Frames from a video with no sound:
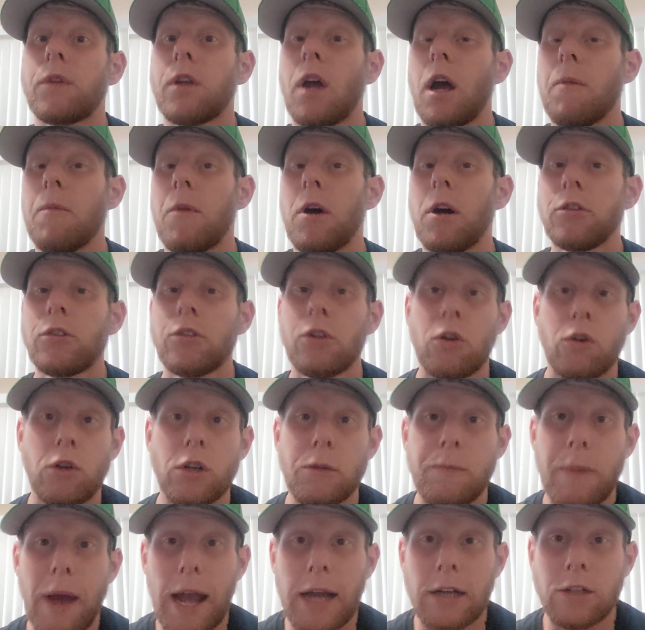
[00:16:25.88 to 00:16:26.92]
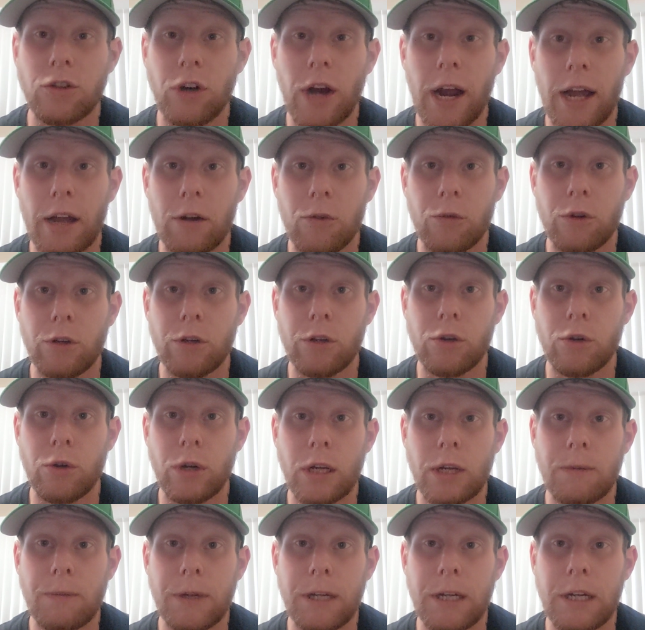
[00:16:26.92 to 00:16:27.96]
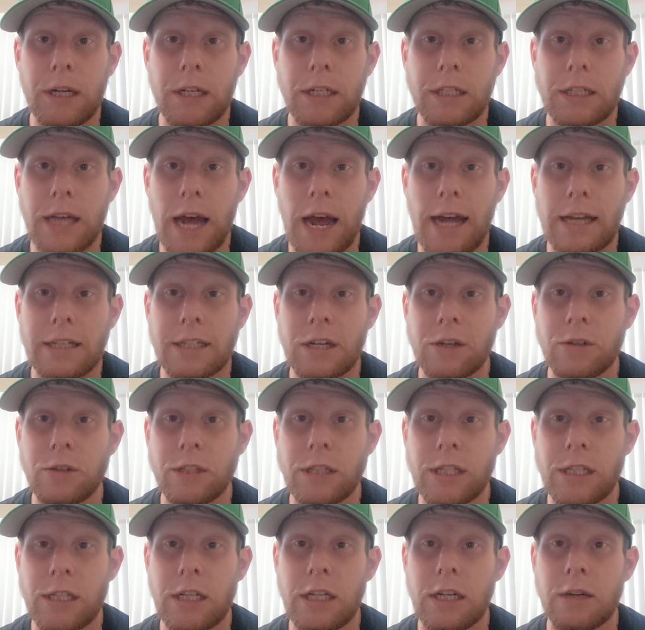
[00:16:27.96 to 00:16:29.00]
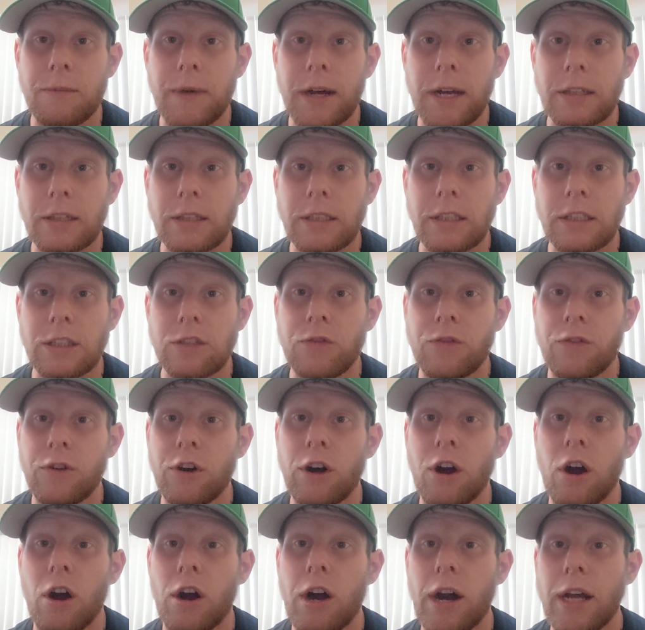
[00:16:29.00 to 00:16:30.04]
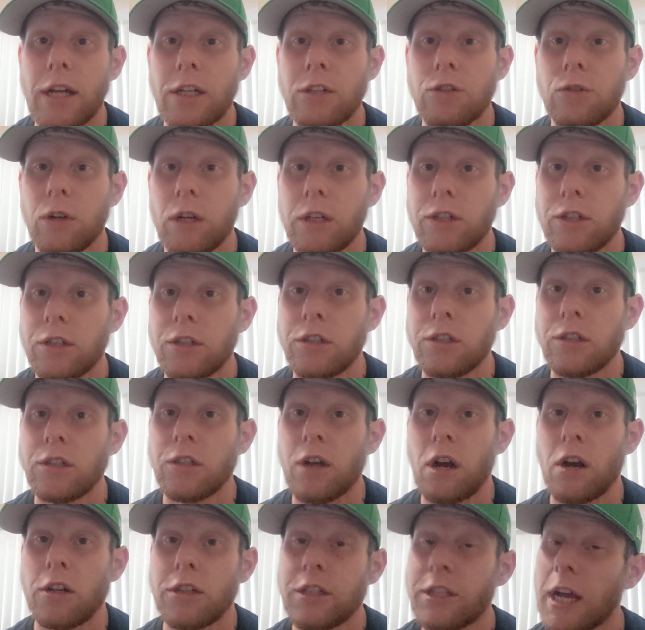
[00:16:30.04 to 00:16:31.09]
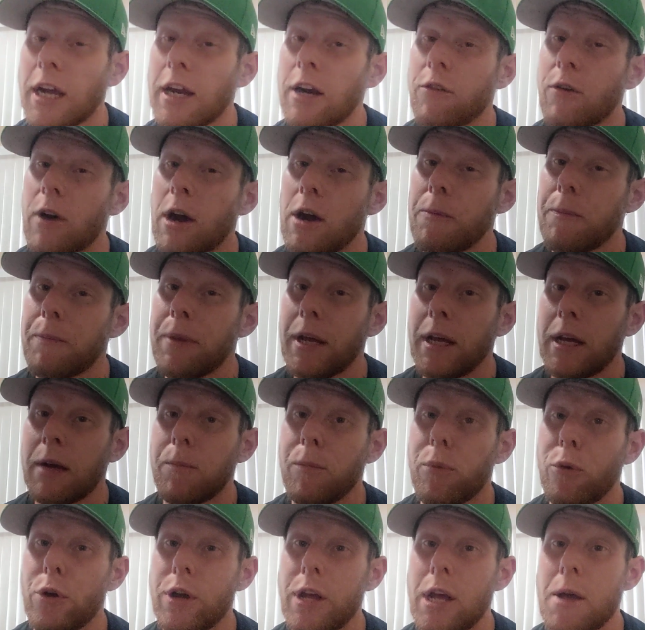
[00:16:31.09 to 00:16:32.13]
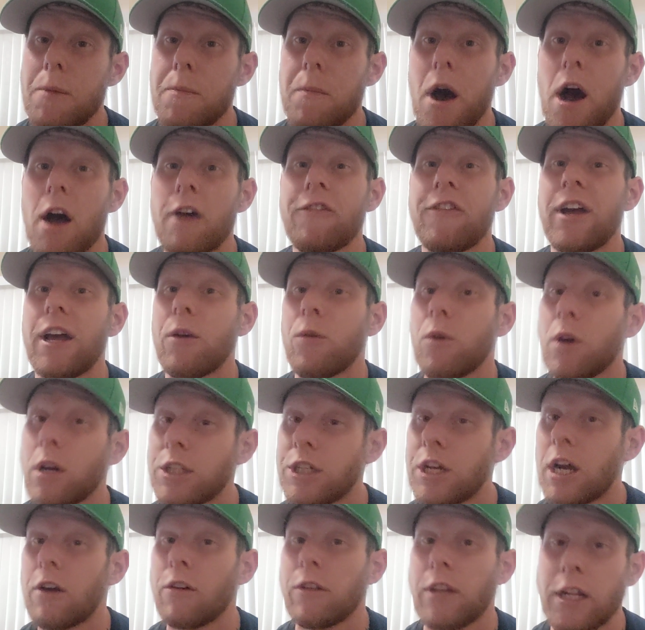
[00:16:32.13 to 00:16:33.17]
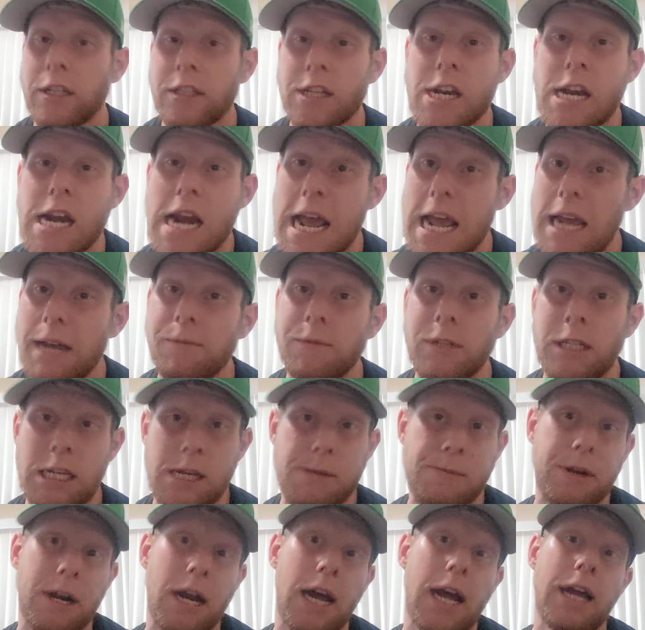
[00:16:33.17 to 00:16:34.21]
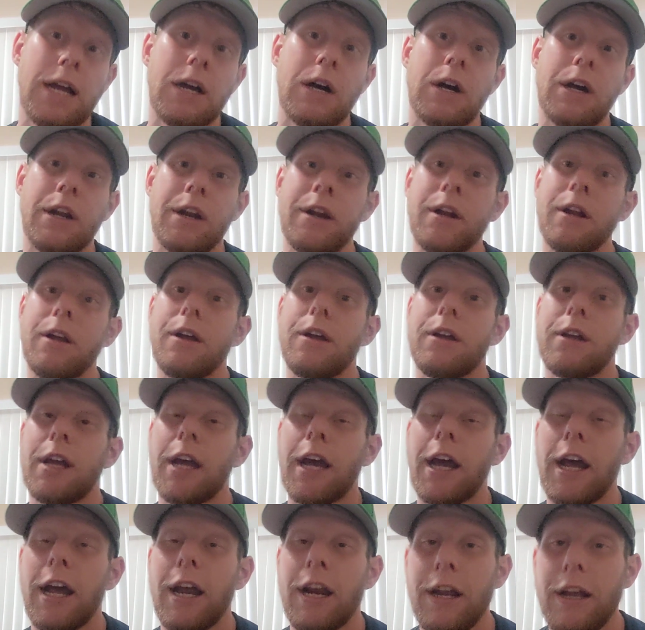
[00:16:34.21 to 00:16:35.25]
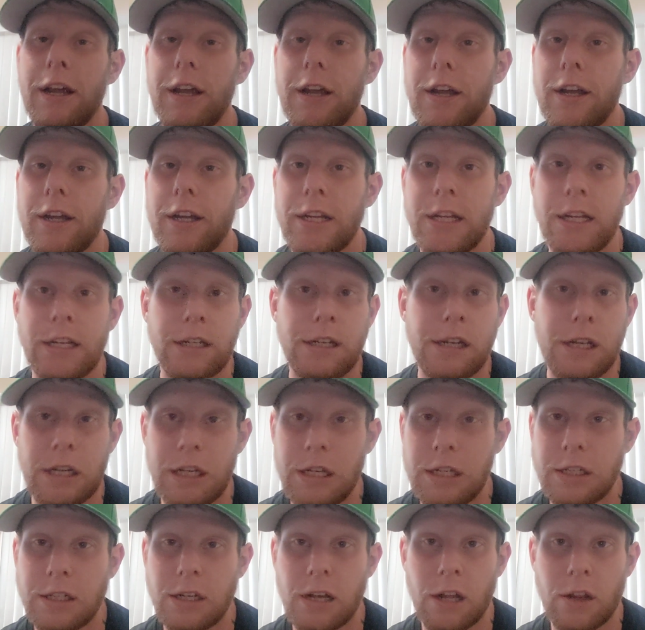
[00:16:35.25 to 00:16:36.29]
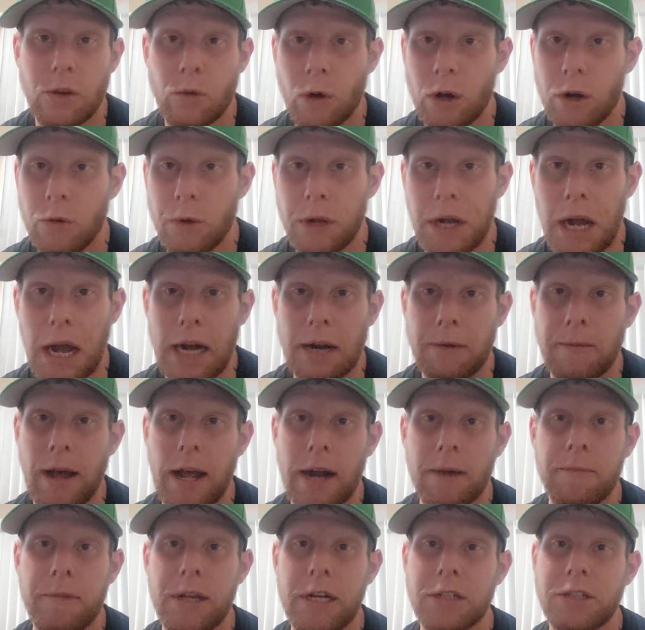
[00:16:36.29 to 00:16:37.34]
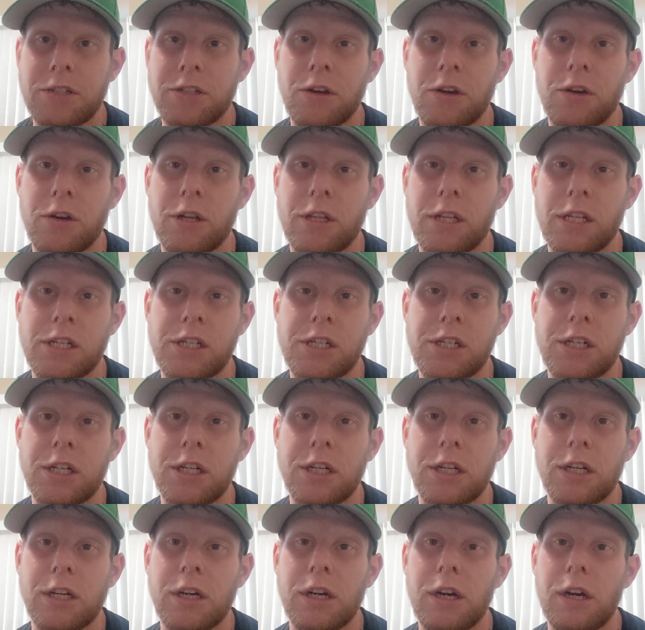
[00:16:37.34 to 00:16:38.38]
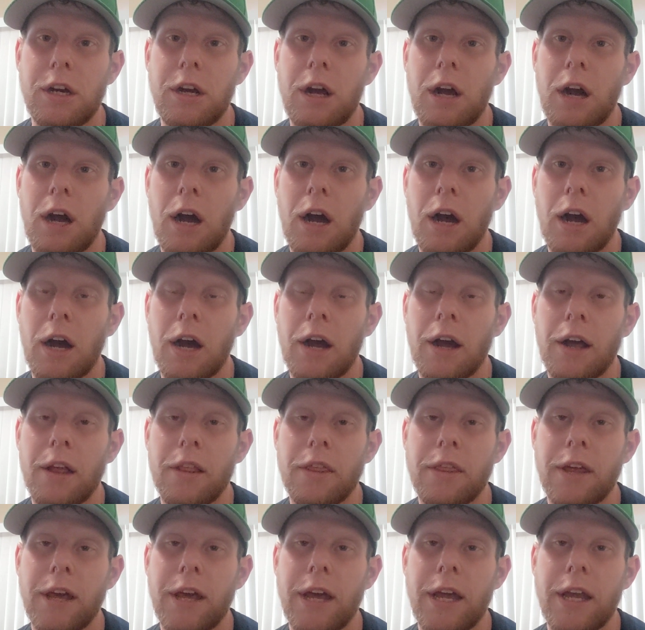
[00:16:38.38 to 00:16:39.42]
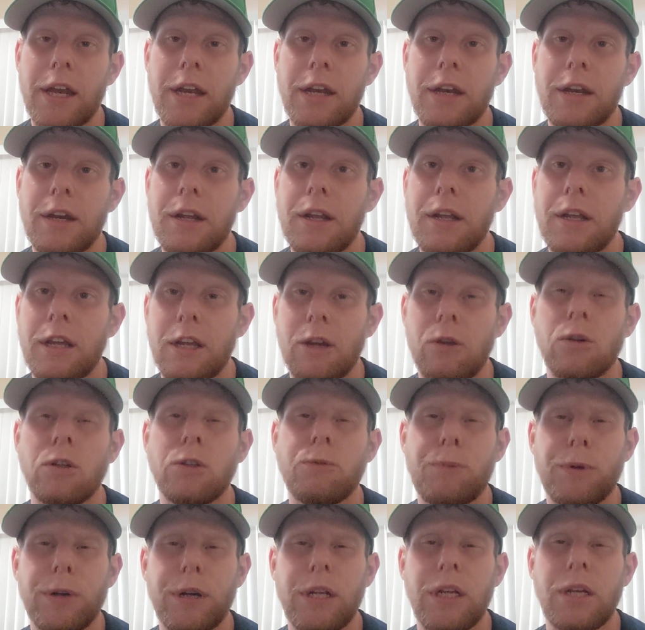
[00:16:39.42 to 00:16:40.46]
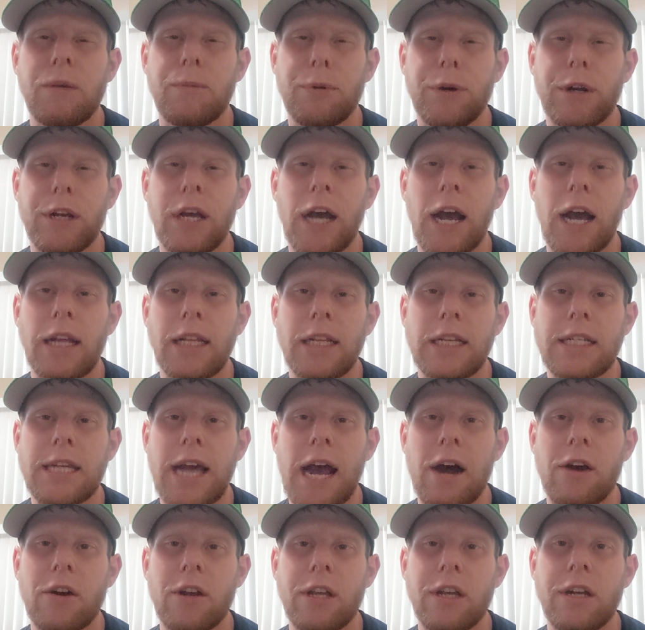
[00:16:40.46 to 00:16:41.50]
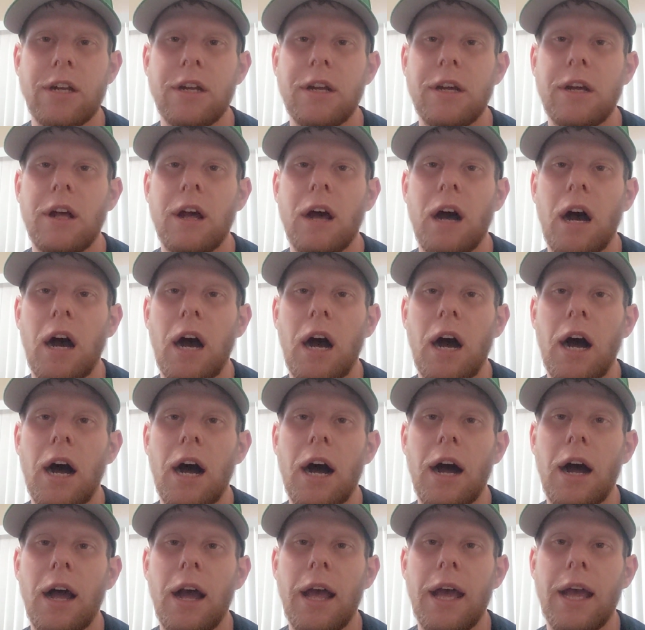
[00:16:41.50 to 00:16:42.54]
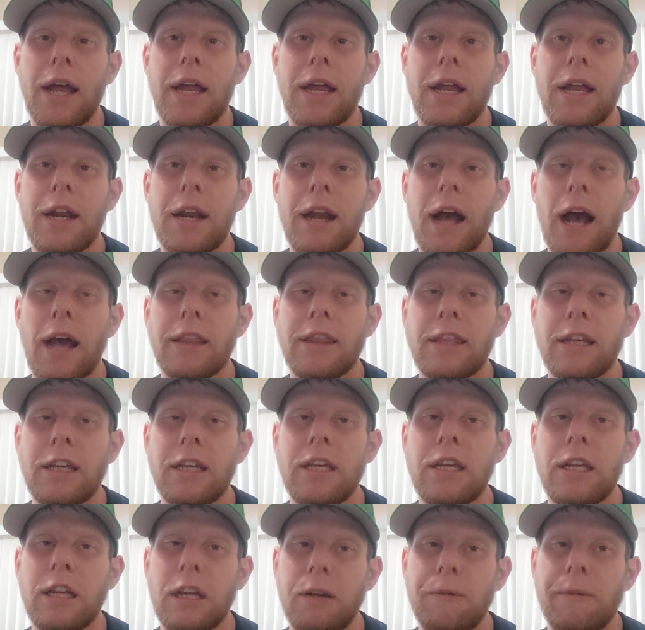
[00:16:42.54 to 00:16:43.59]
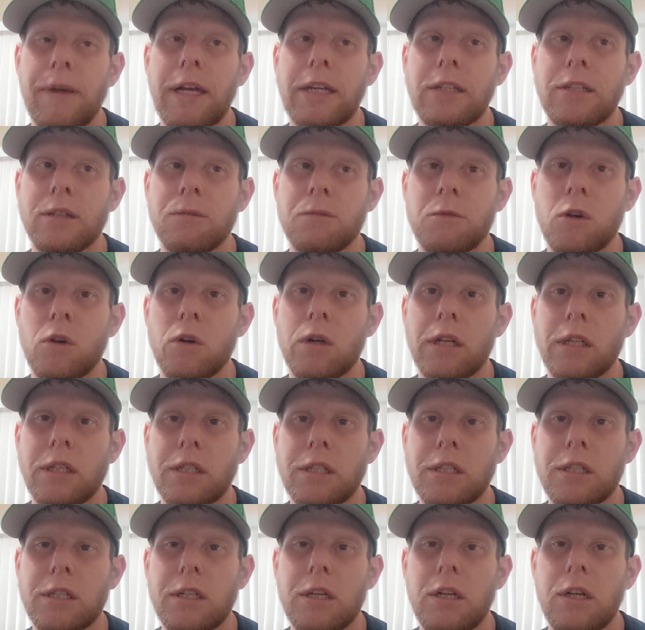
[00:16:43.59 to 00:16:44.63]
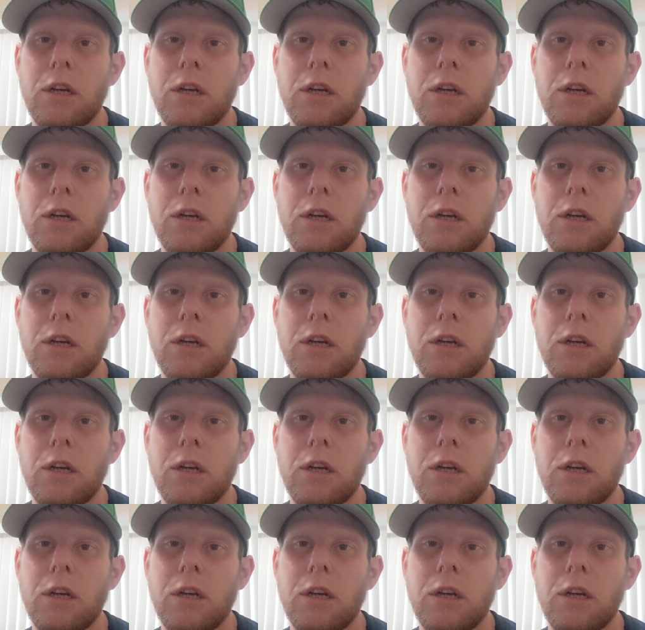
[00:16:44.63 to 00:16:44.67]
I'm also going to backtrack real quick because as I was thinking about this, for our edge rushers, our second round pick, Boye Mafe, watch out, that's a name to keep an eye on, okay? He's another one. We got him out of Minnesota this year that he was pretty highly touted, and I think he can make some noise.